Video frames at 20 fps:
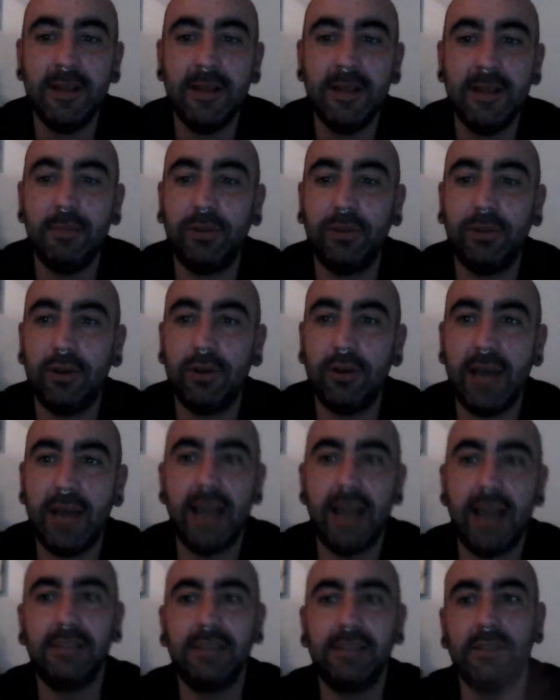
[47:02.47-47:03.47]
But do,
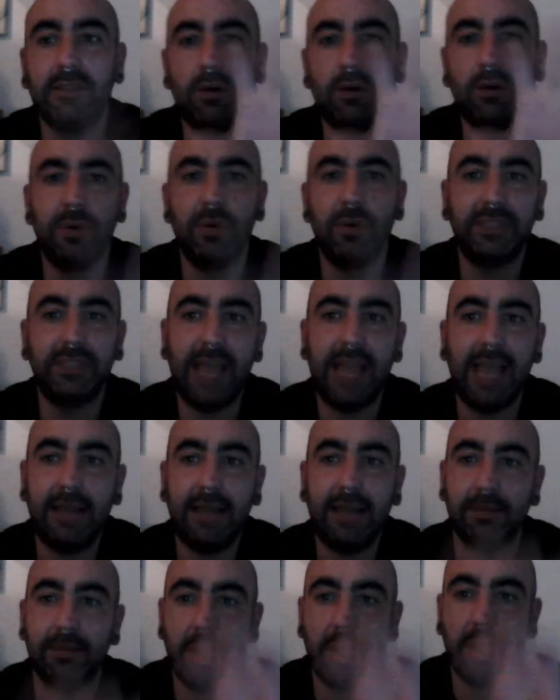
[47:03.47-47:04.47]
guys, go and
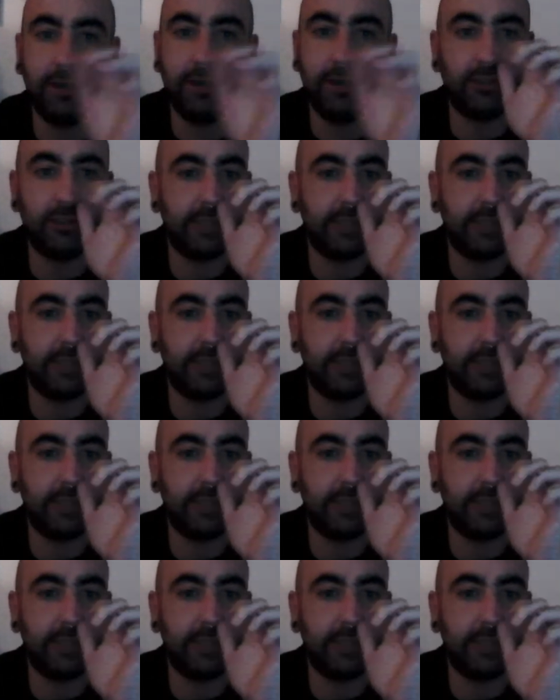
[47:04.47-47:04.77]
check them out.